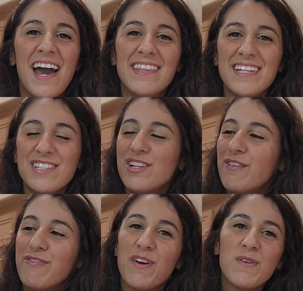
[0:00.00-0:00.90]
And these are the
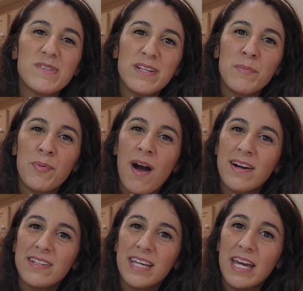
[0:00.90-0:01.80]
frozen
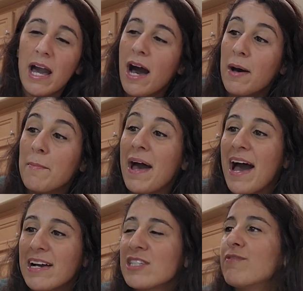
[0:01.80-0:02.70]
broccoli
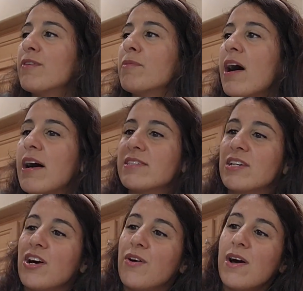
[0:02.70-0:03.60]
packs from
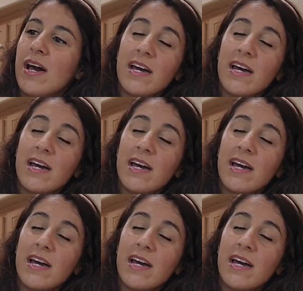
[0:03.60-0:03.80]
Costco.